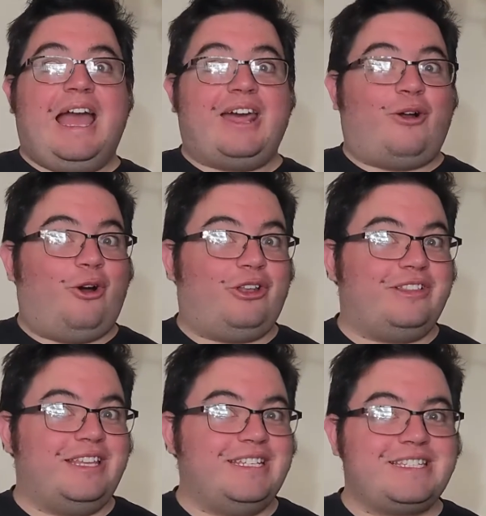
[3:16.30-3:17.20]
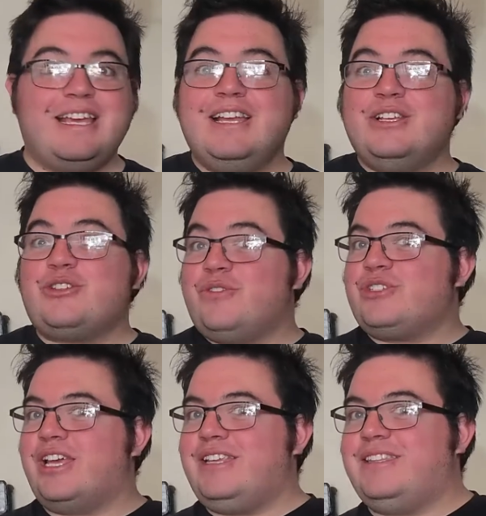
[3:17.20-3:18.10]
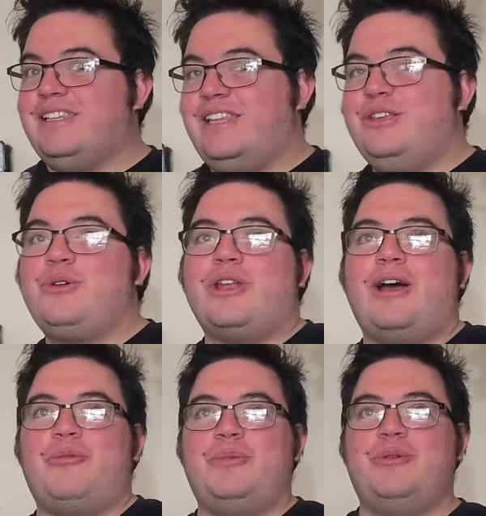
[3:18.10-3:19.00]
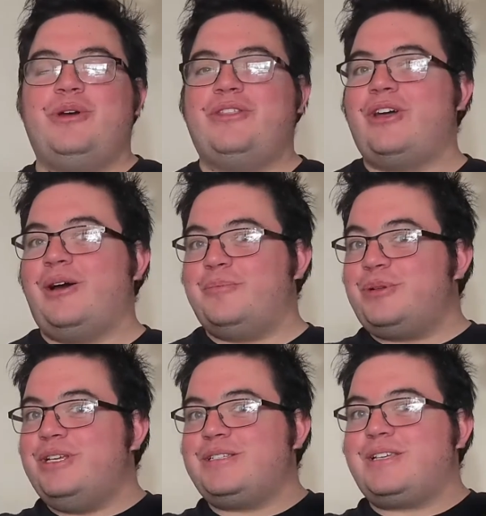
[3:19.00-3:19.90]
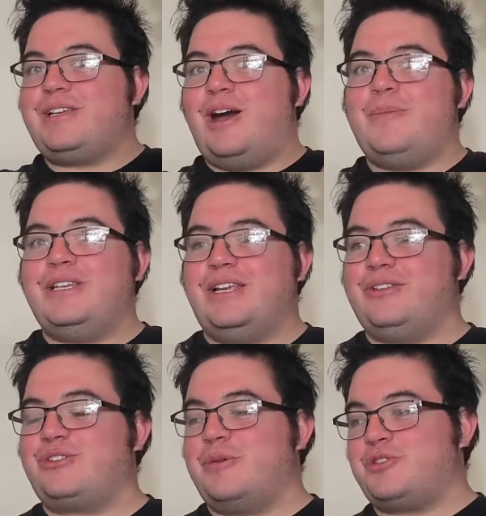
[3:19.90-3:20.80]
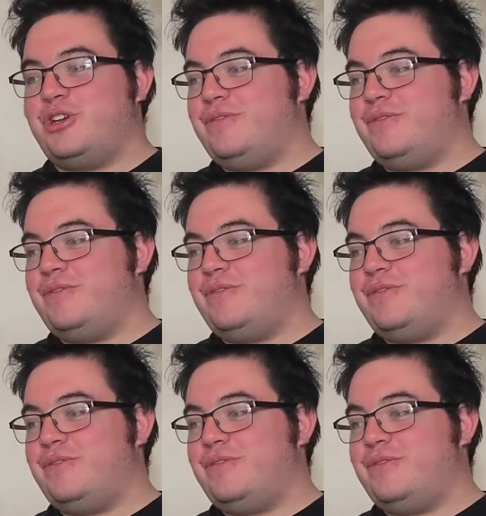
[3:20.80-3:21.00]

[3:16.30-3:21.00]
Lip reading: at all at this. So if there's anything that you could help me with, please comment down in the description.